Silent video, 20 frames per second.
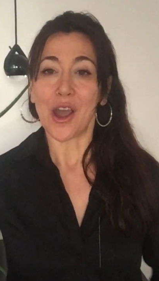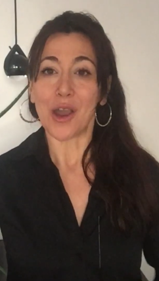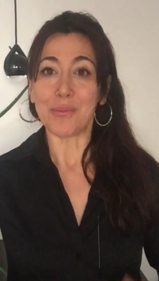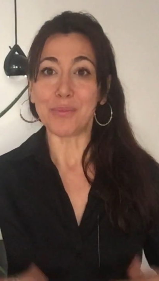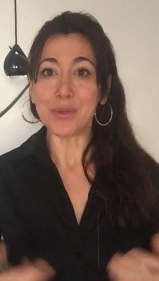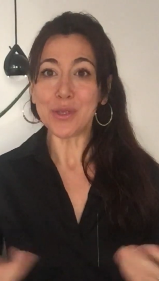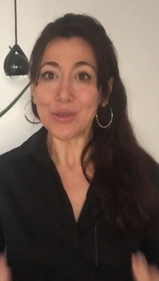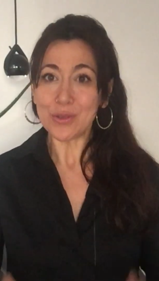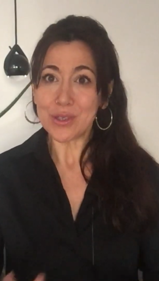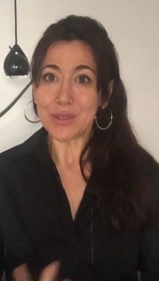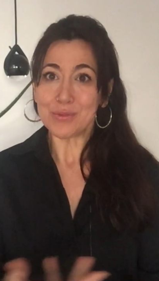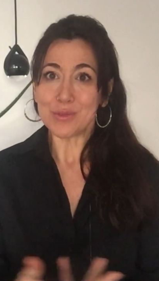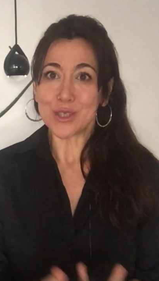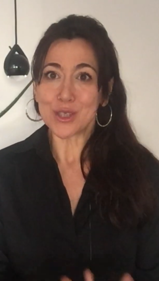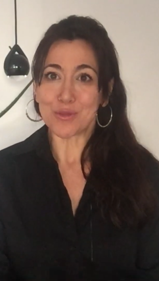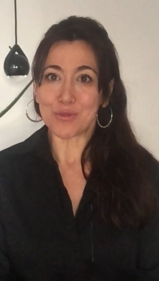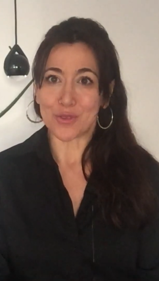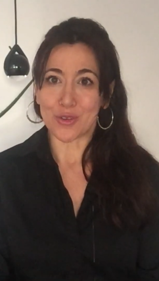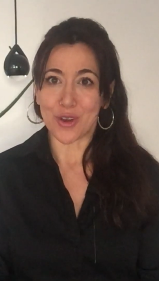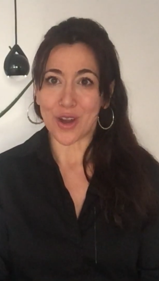Our beauty
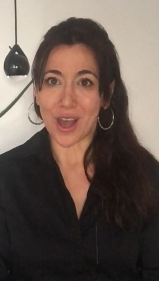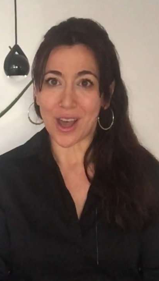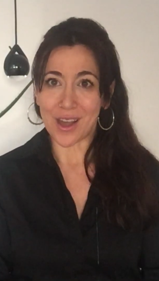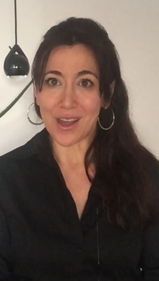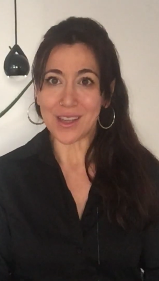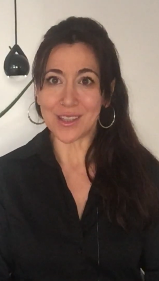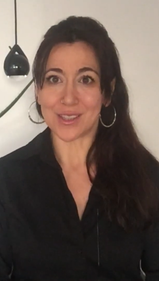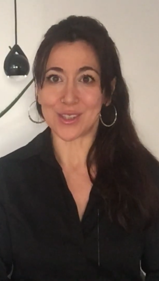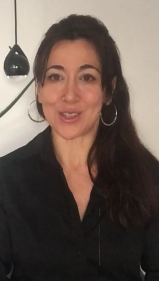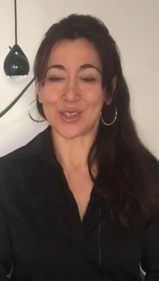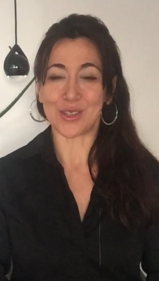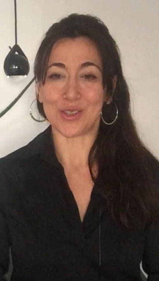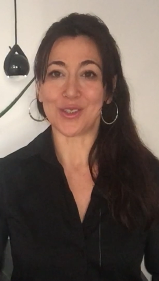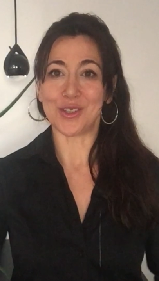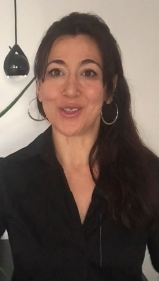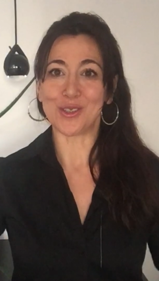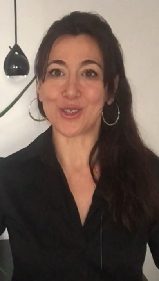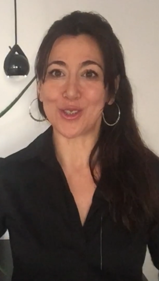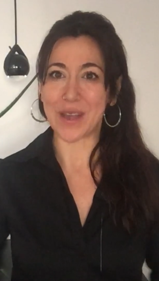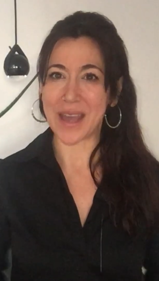was for us,
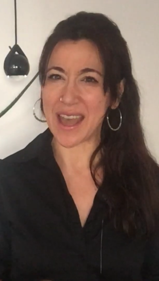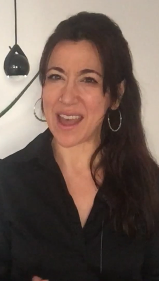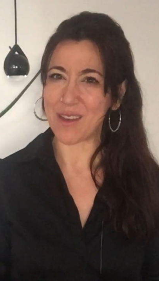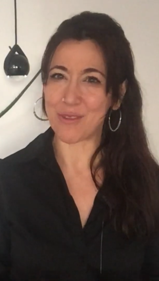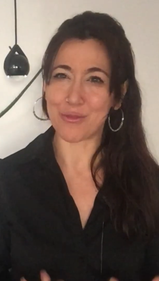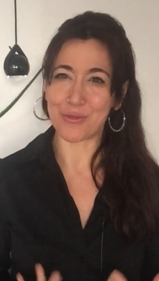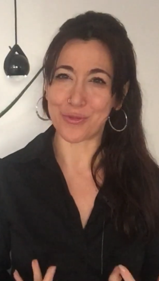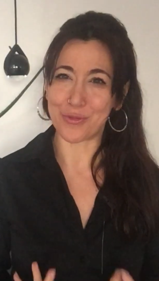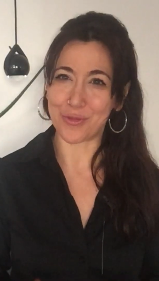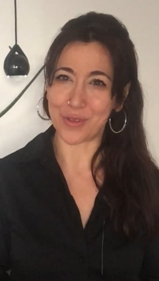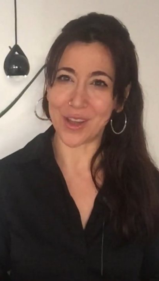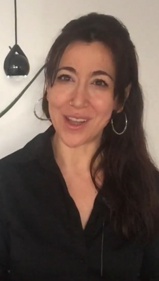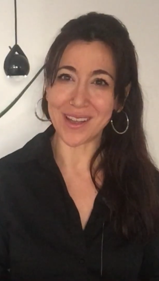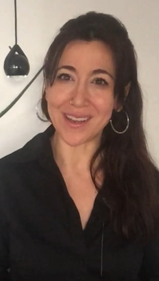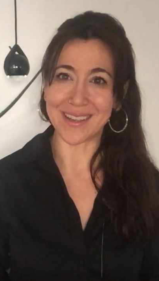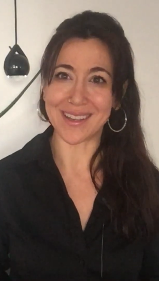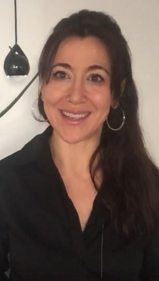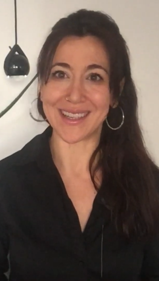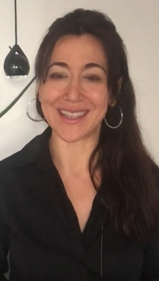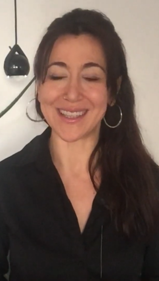to have
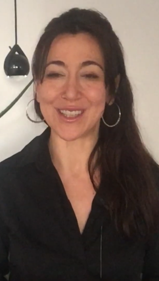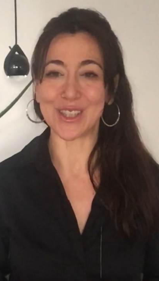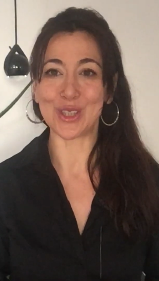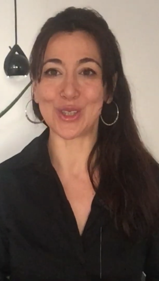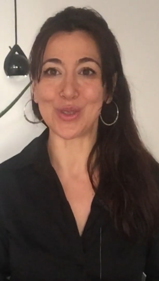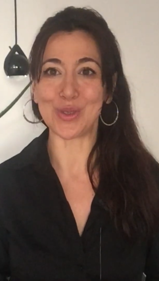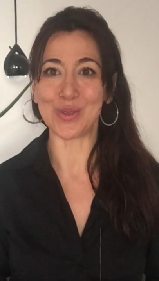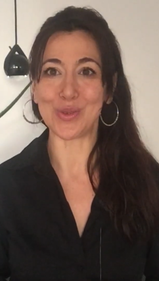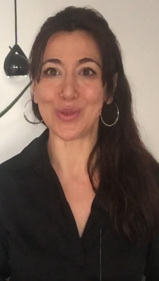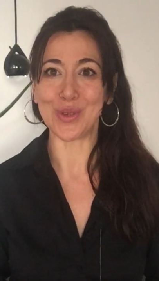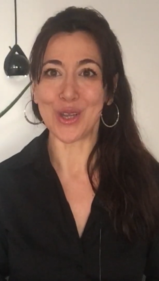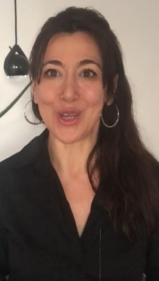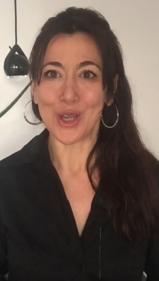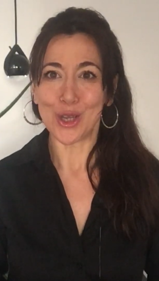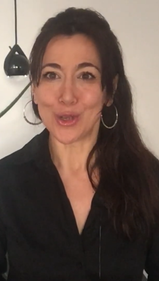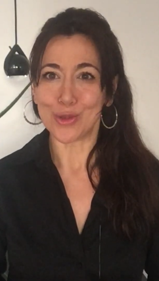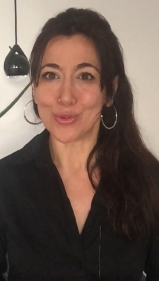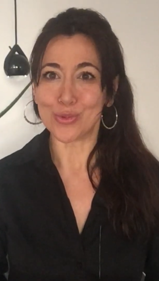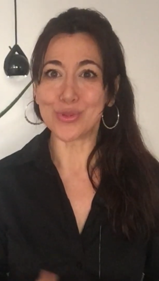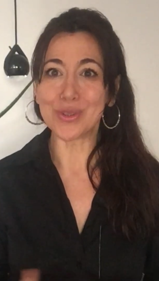fun and to
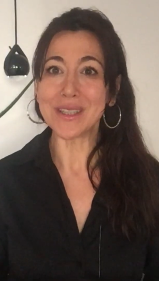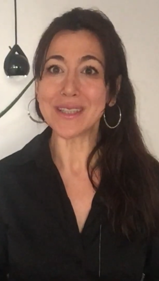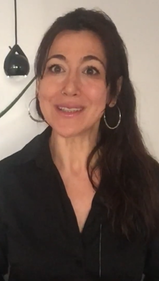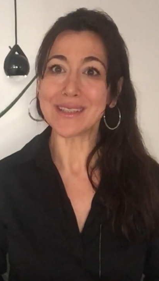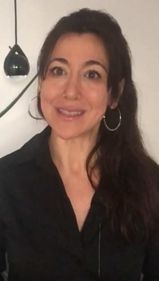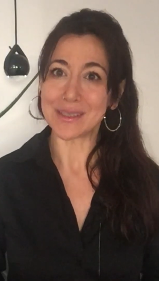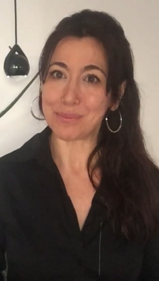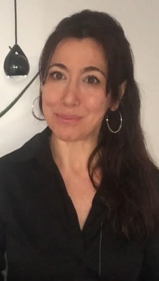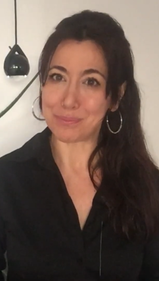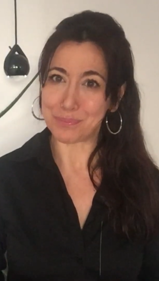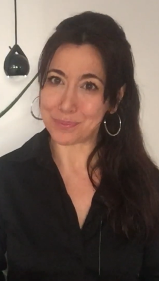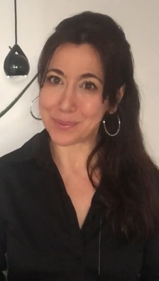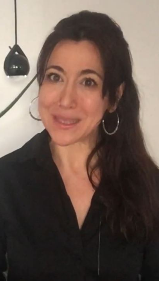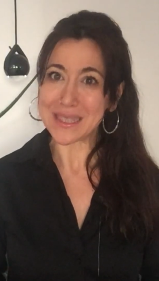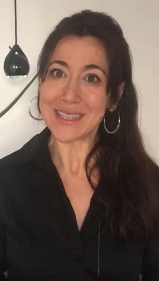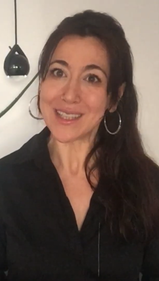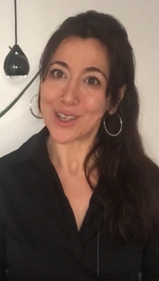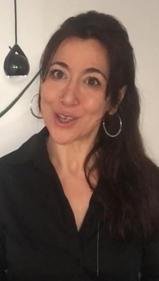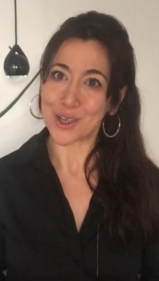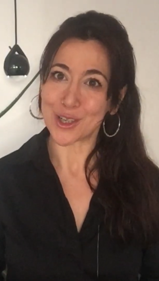really
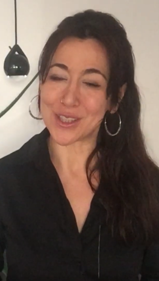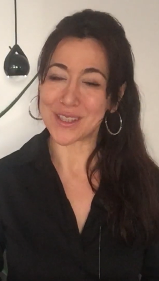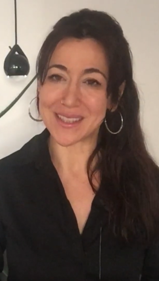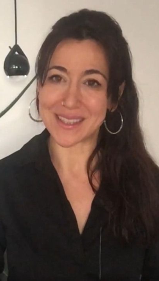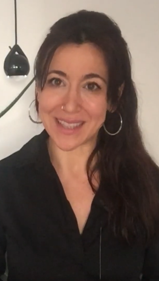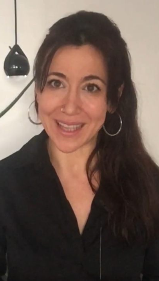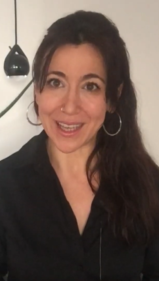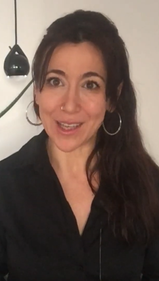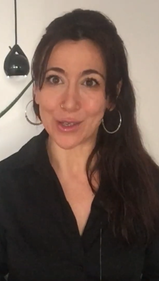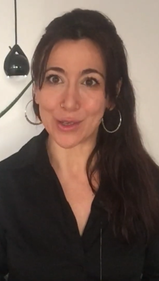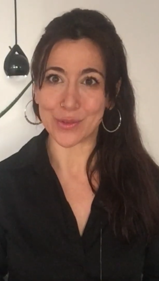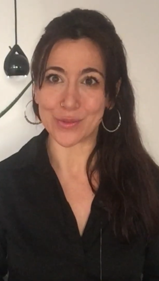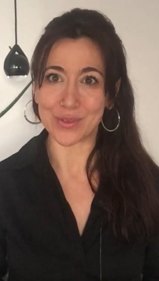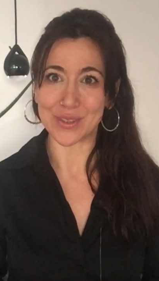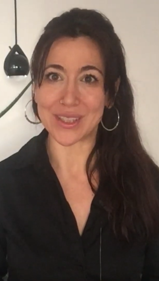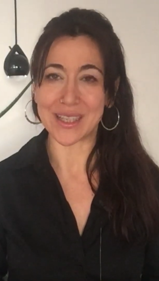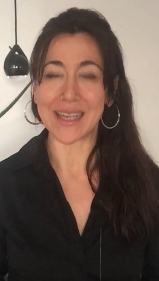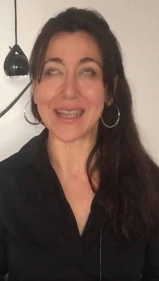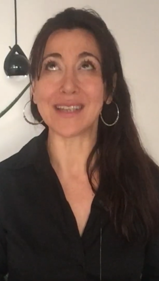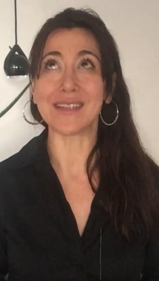be
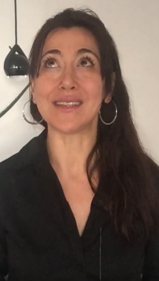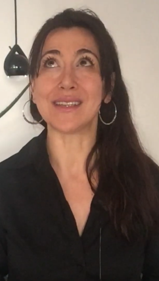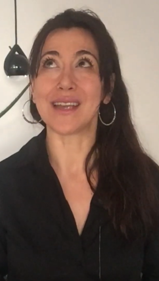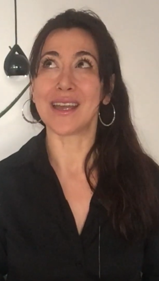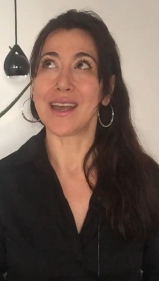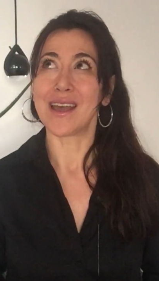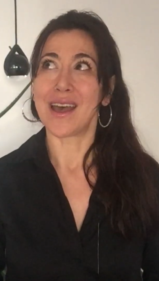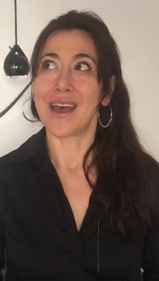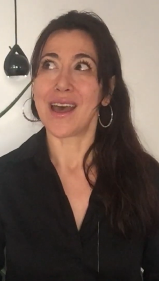ourselves. And